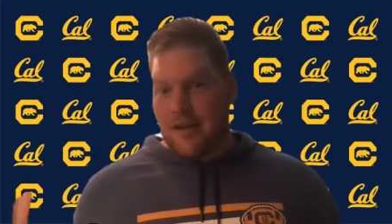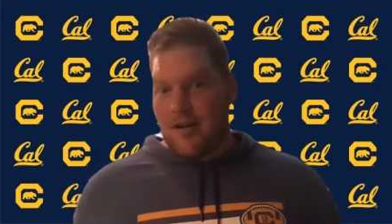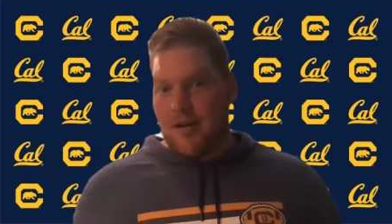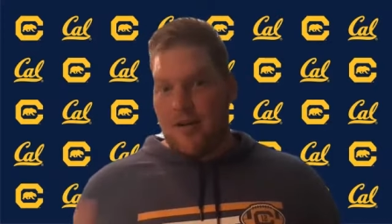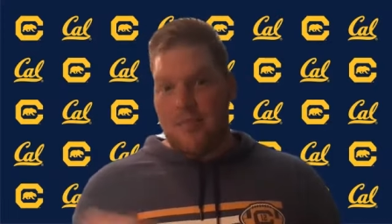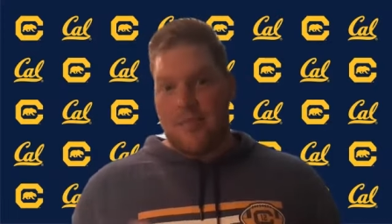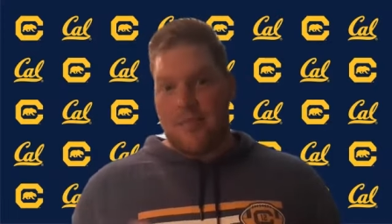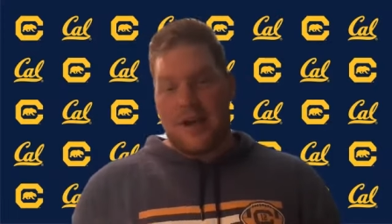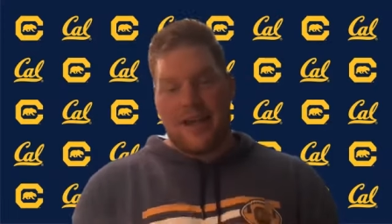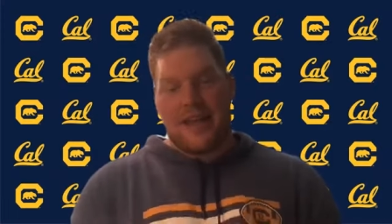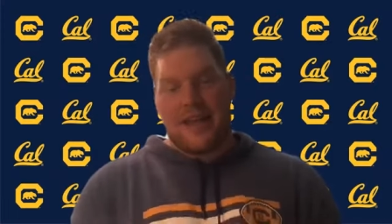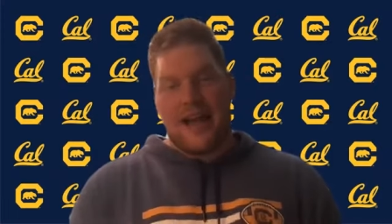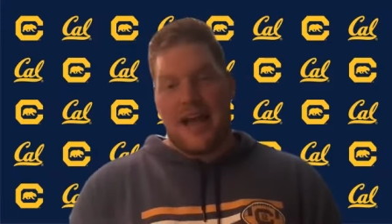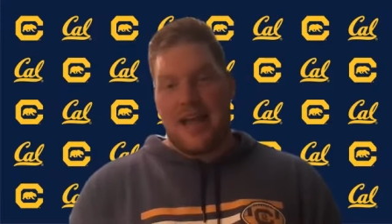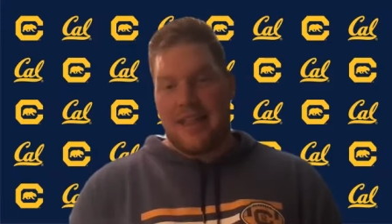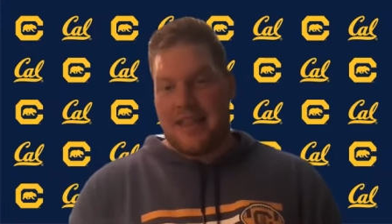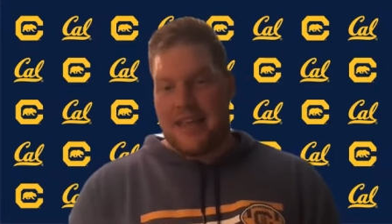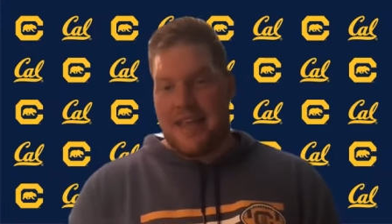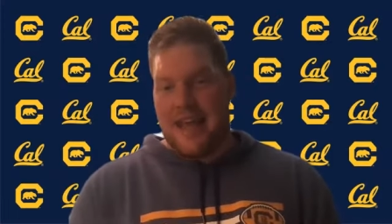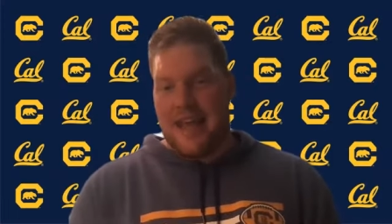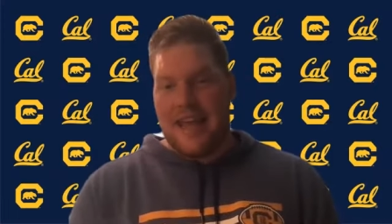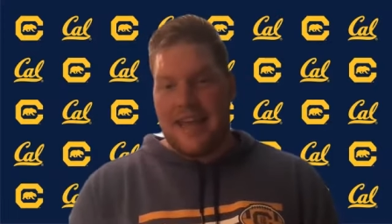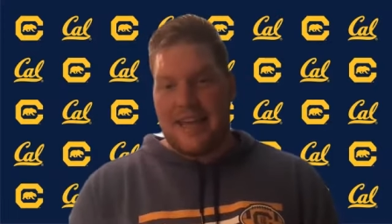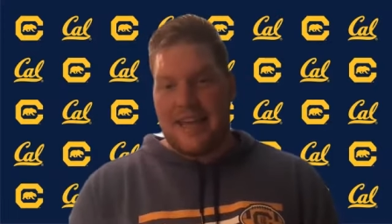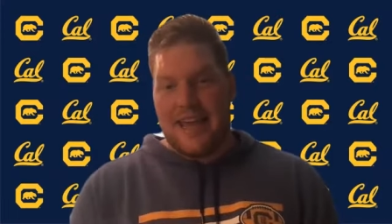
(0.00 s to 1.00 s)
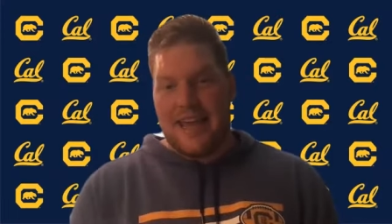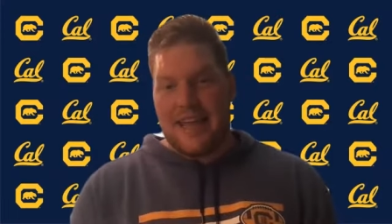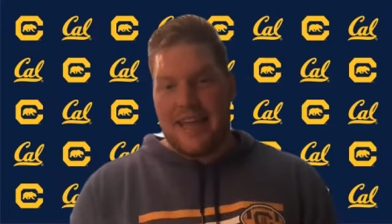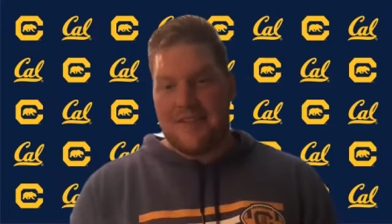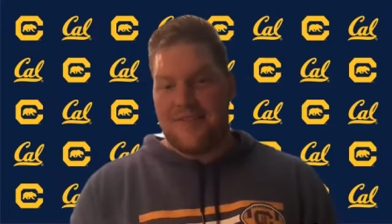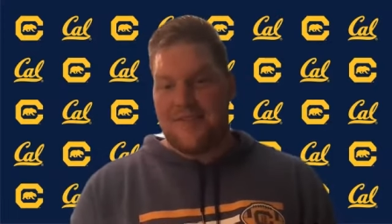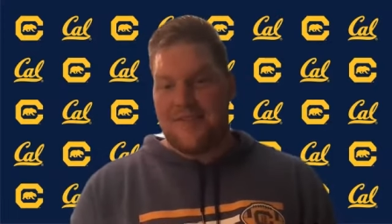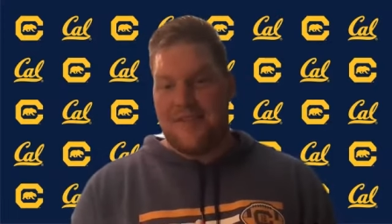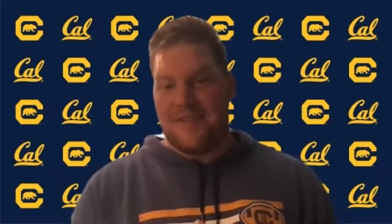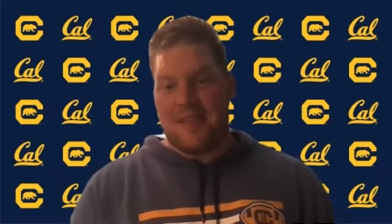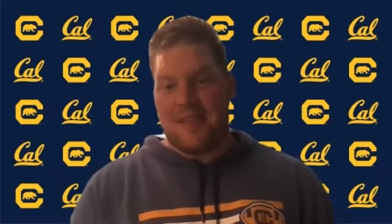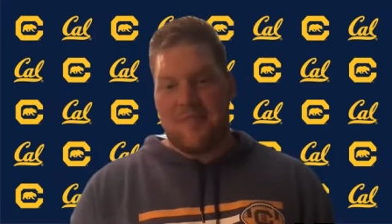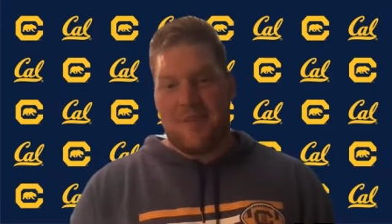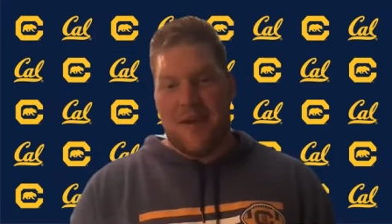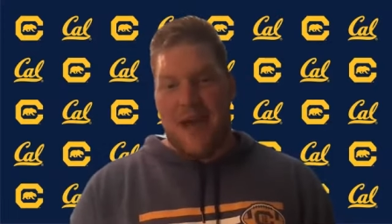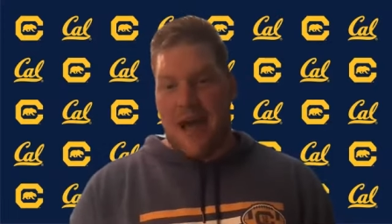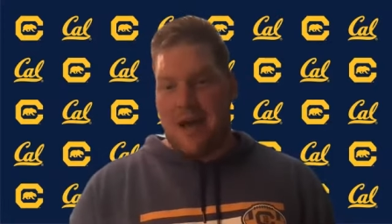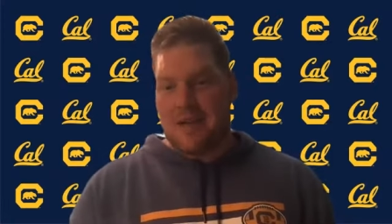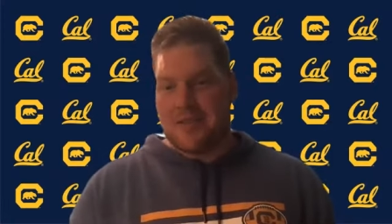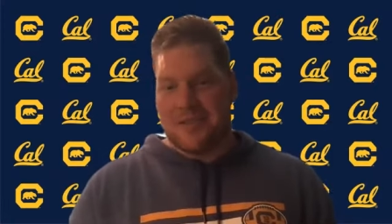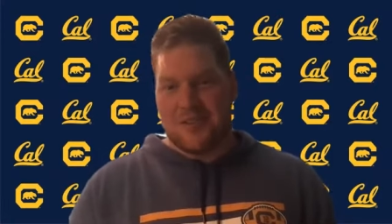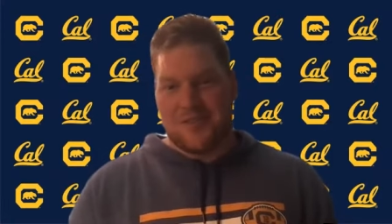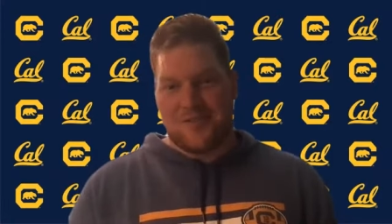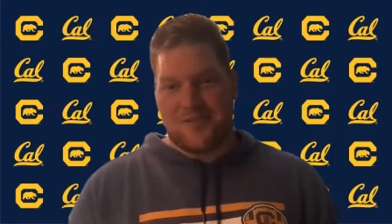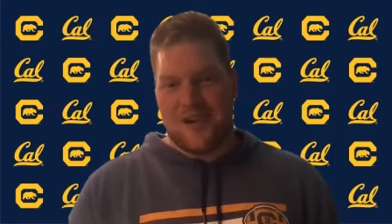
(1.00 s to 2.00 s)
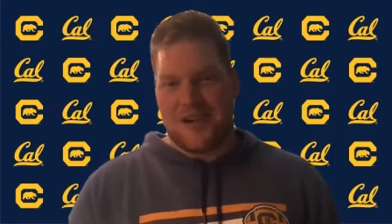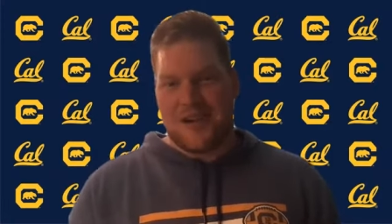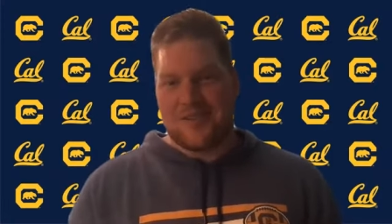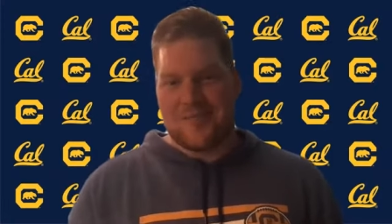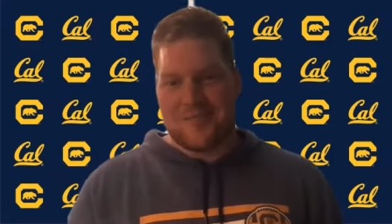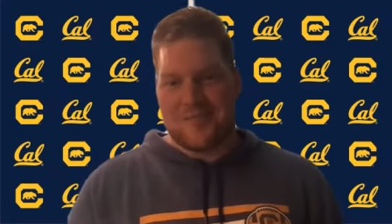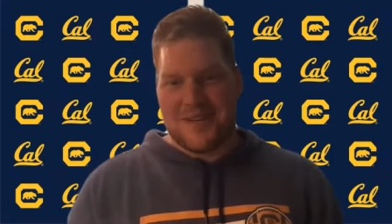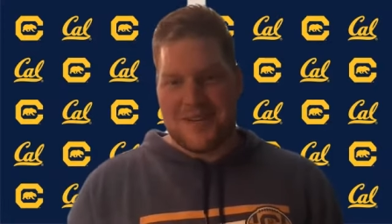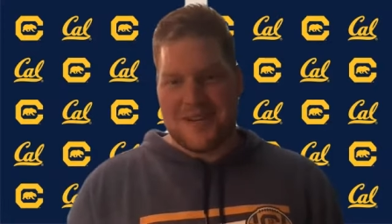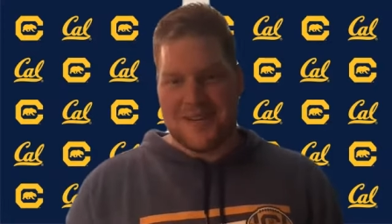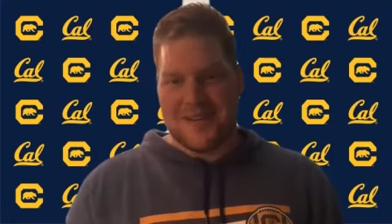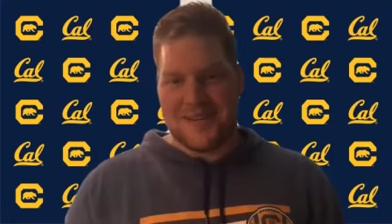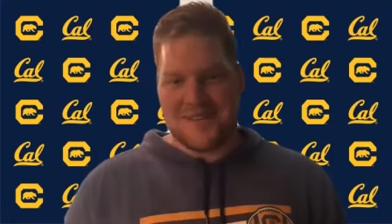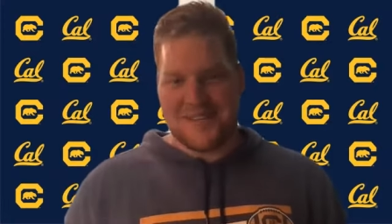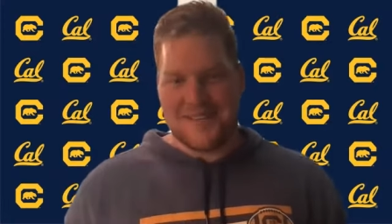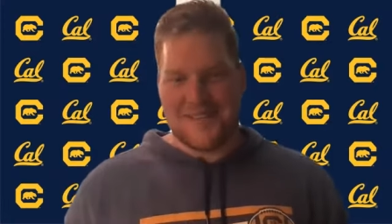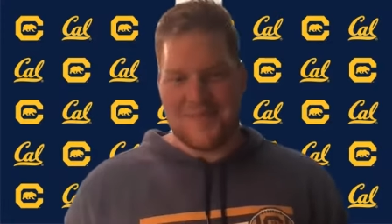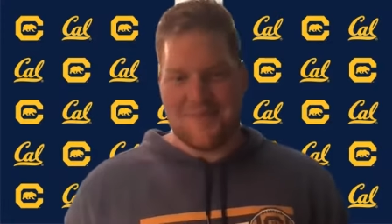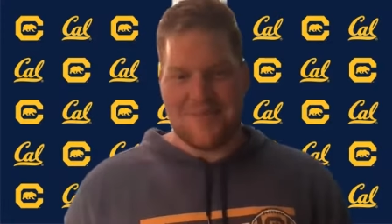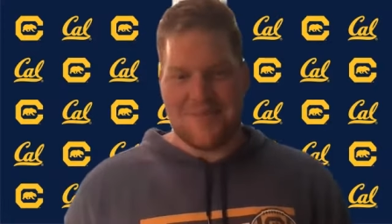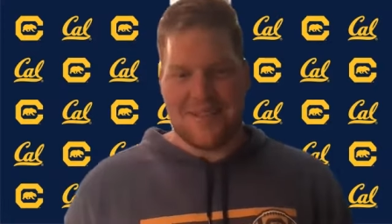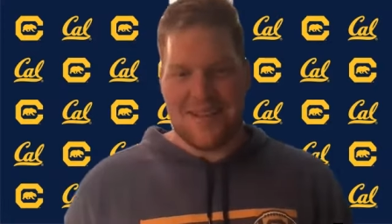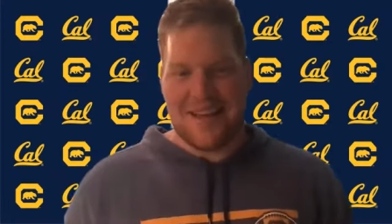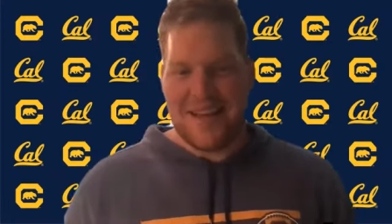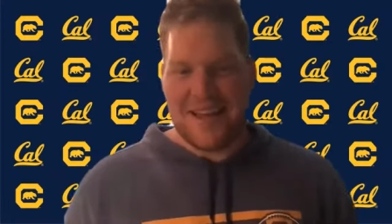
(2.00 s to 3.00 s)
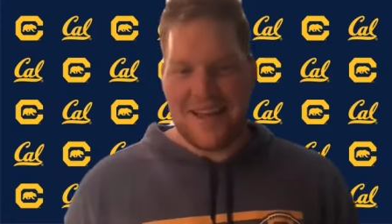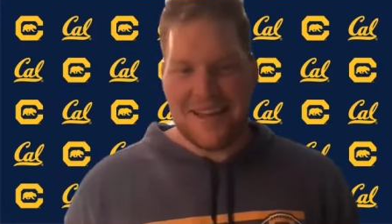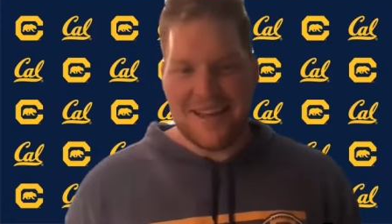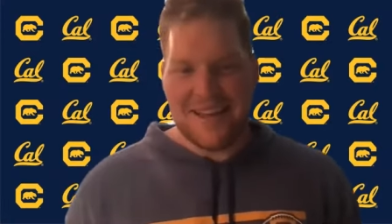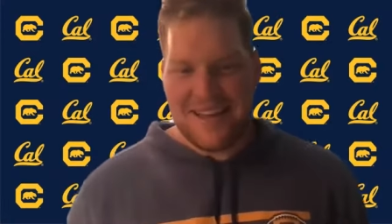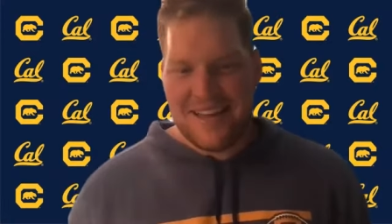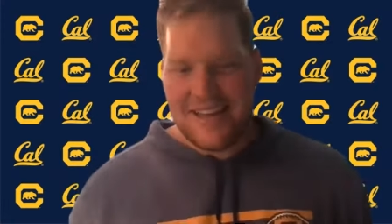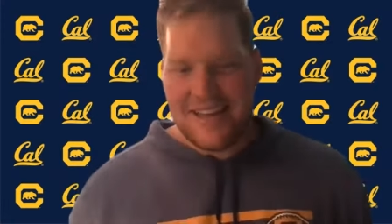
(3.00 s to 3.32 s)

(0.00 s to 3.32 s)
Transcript: Oh my God, the guy gained 50 pounds his freshman year just to play.